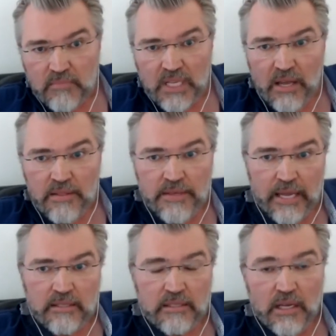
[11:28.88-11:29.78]

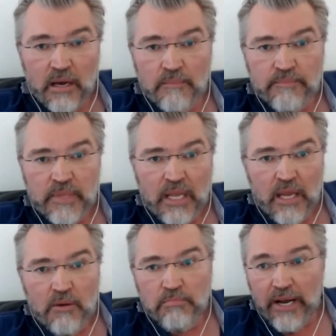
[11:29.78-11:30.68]
that
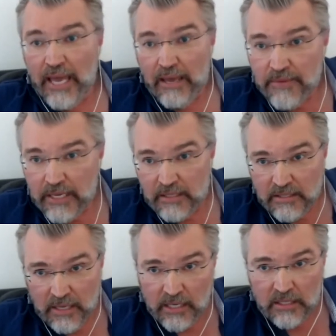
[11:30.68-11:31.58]
by having
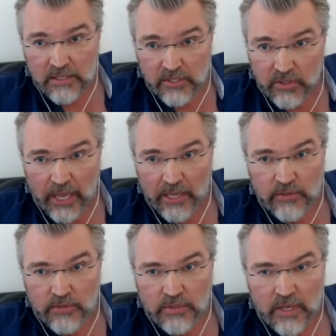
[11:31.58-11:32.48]
entangled
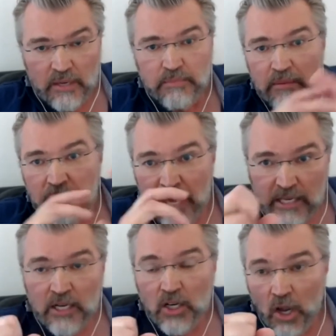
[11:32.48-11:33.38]
states and by
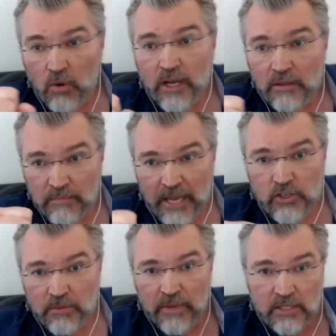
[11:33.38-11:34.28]
making local
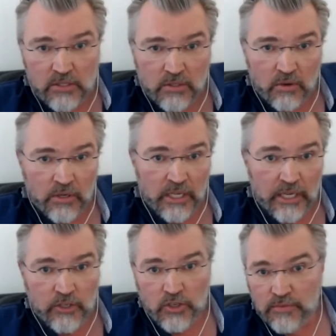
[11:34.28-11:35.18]
measurements on
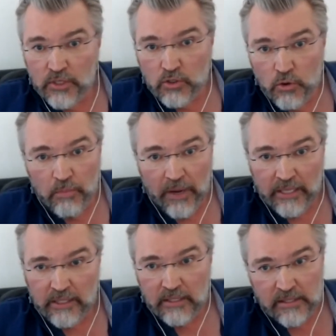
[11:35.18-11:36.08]
each of the two
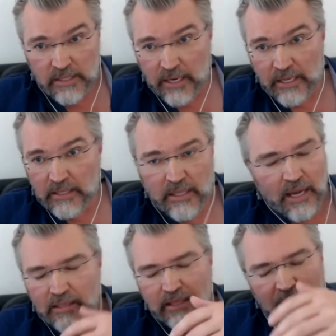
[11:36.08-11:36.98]
particles that are
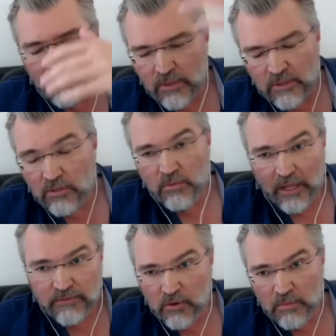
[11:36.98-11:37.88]
entangled, I don't want to
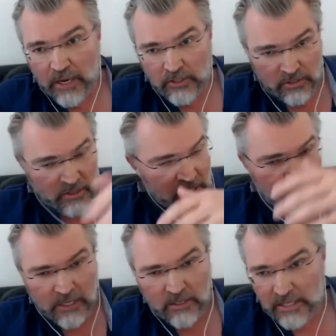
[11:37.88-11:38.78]
dwell too much on this
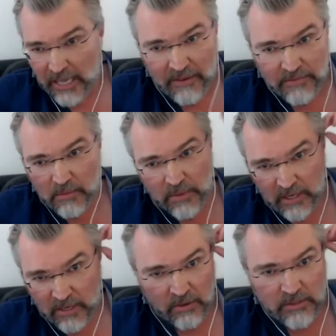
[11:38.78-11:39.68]
because
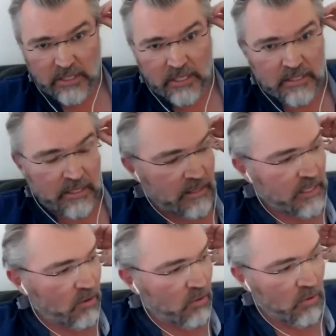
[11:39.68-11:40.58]
everyone knows this. I
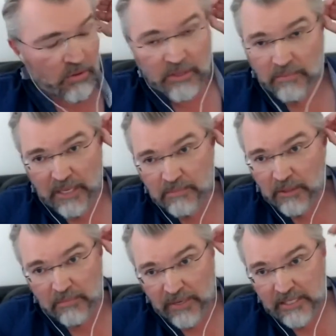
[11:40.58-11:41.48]
think all the
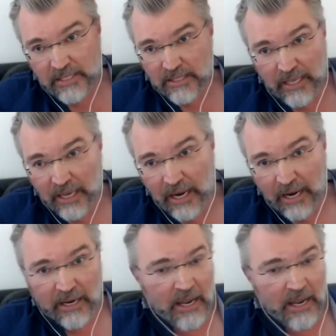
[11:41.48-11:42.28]
people present here are